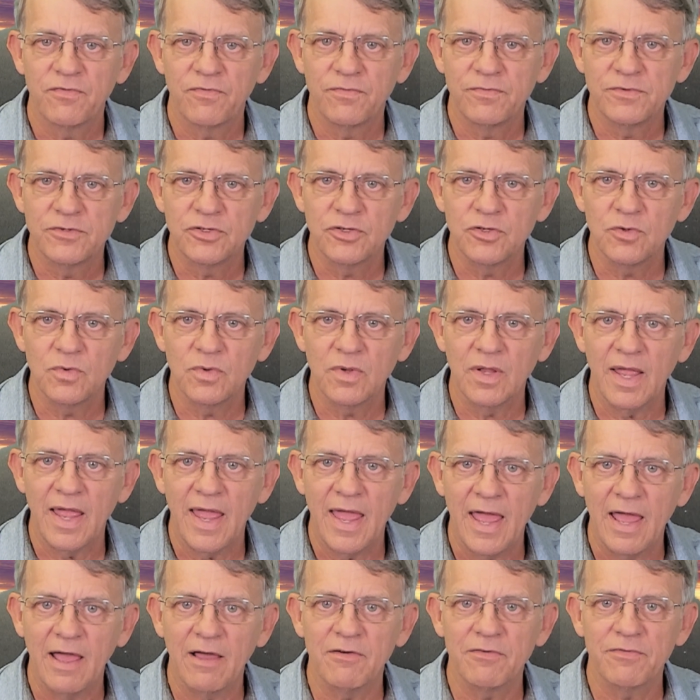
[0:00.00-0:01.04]
to
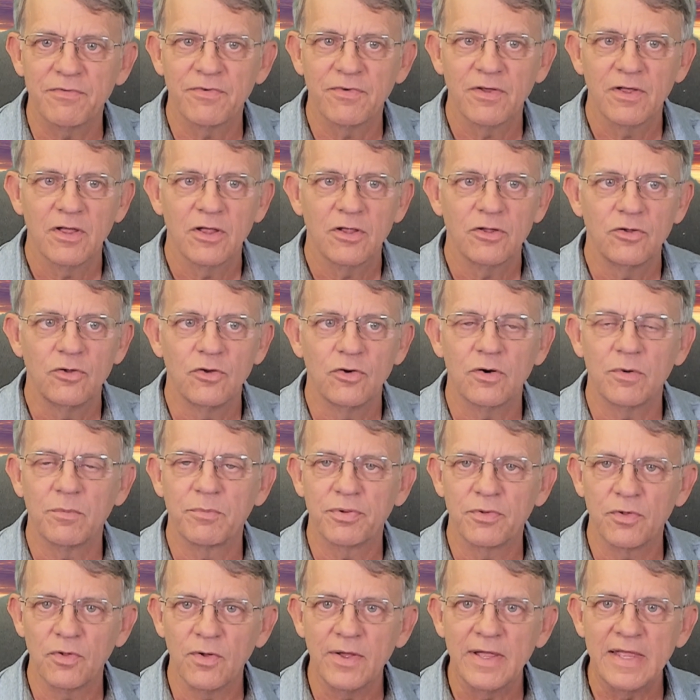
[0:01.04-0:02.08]
have your
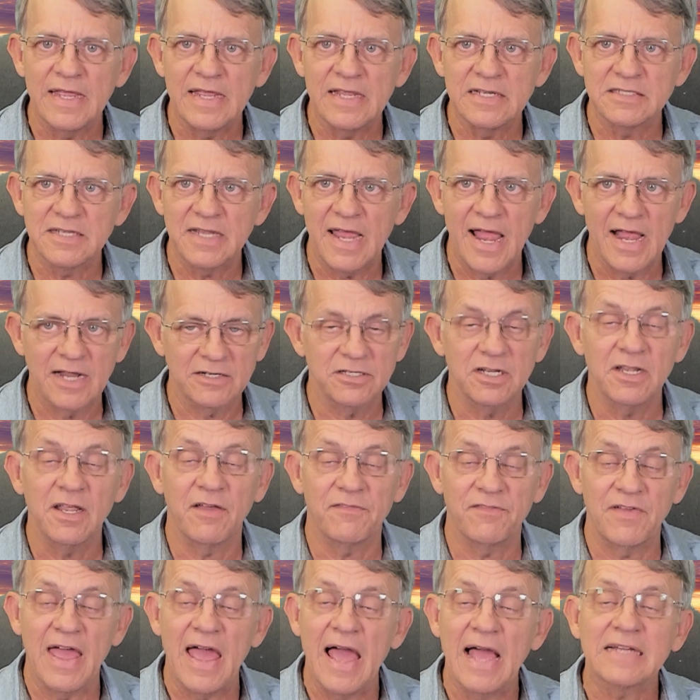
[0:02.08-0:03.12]
employees actually
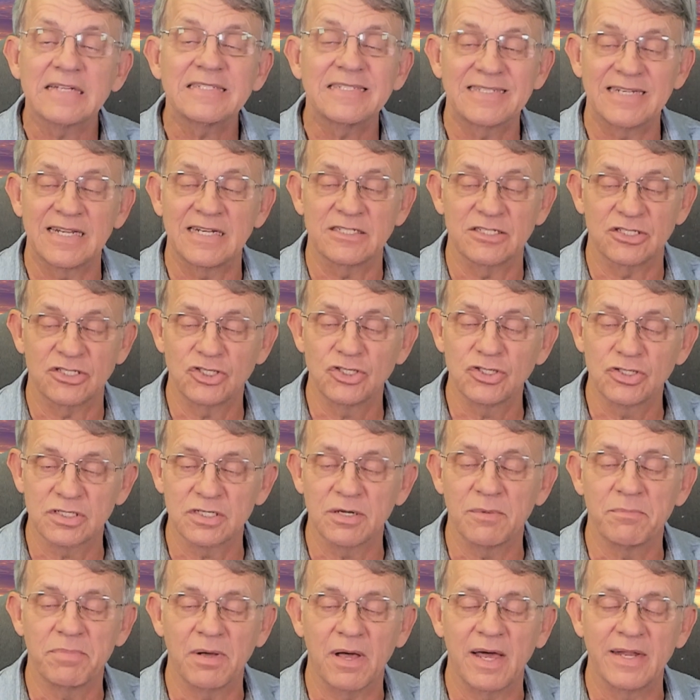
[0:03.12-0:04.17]
have access to
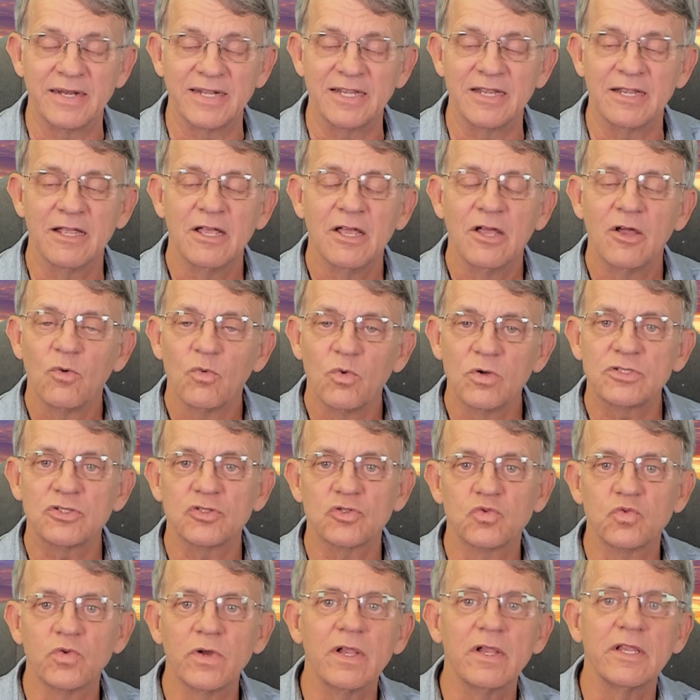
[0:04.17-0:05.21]
somebody, which is
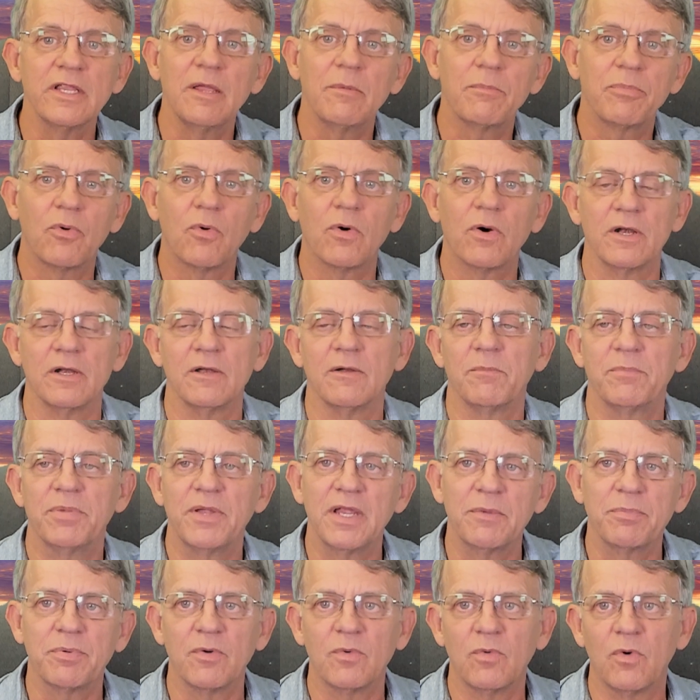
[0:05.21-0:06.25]
really important.
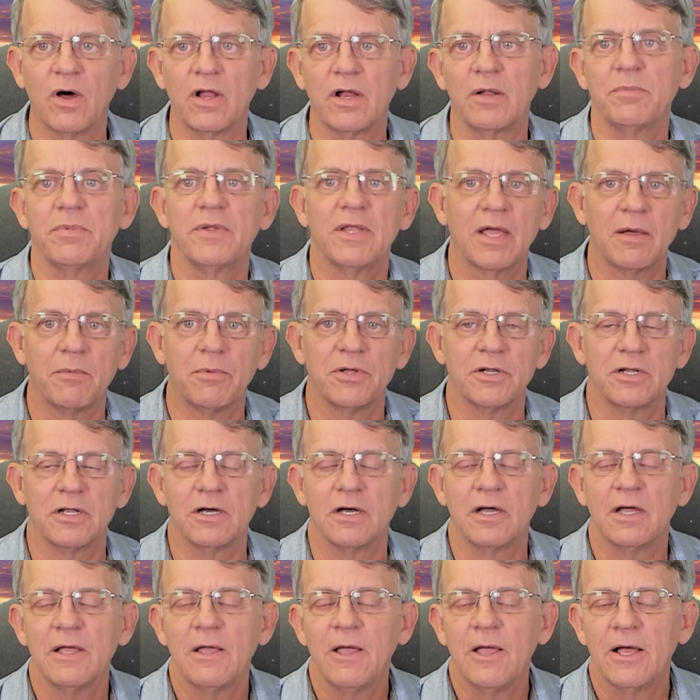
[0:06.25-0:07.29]
People want to be able to
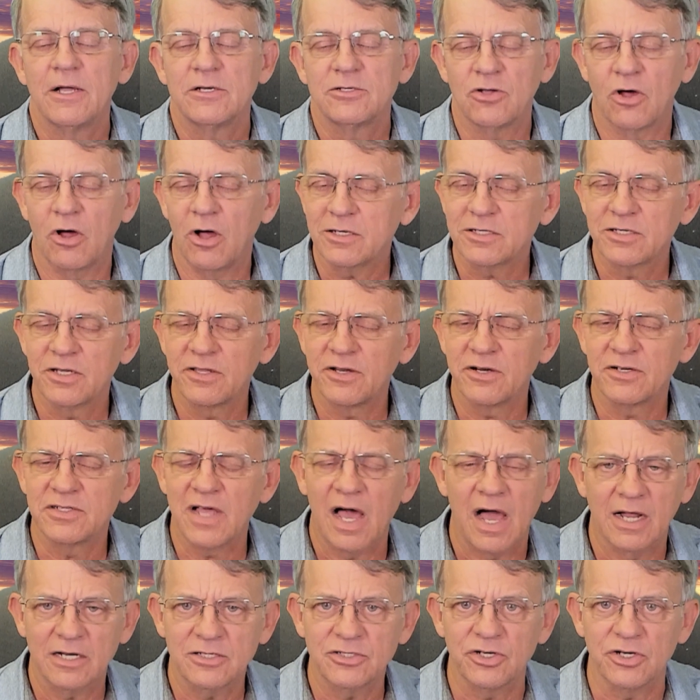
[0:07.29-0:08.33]
talk to their
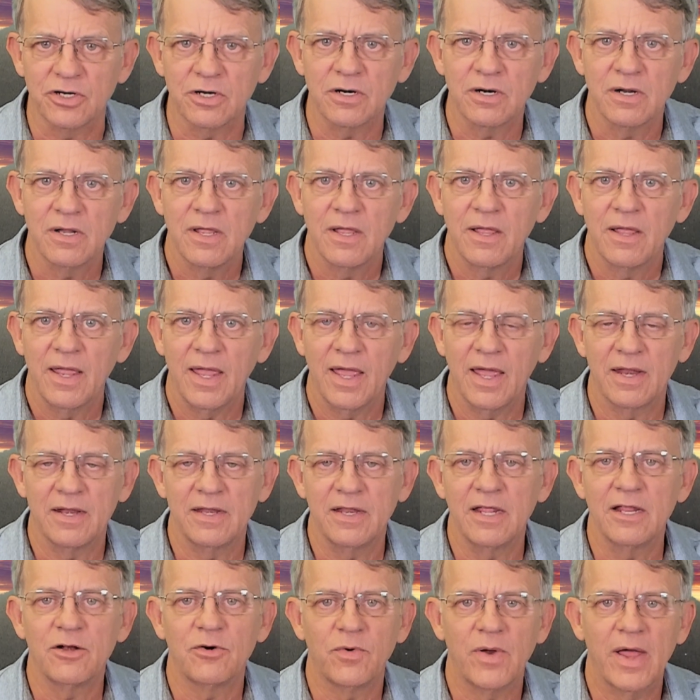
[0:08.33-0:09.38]
doctor and
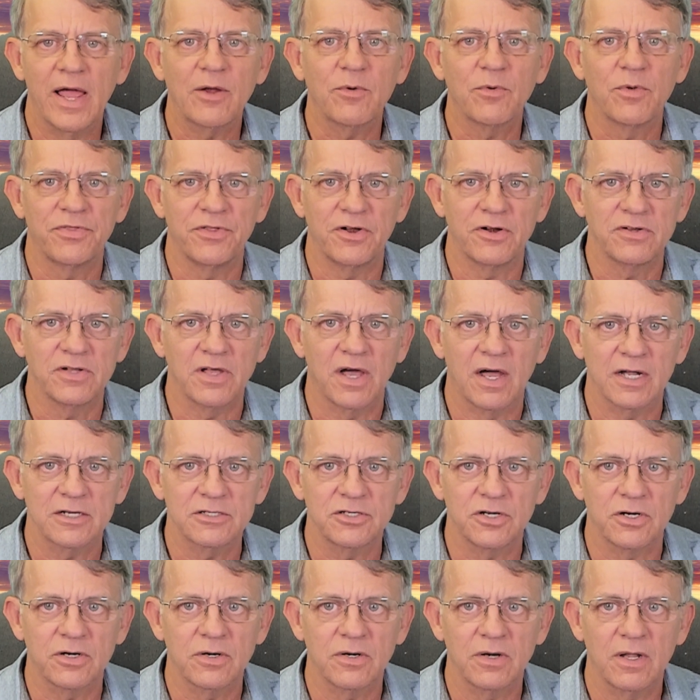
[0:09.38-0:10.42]
interact with their
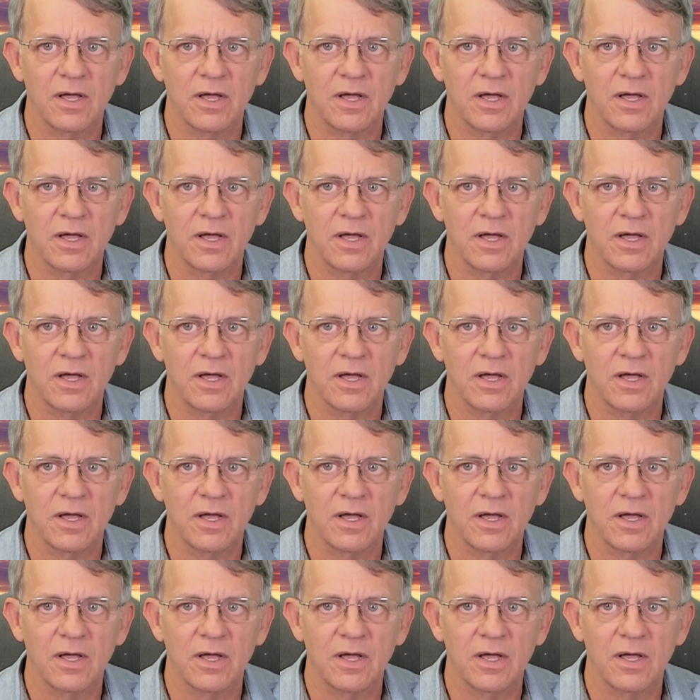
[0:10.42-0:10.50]
doctor.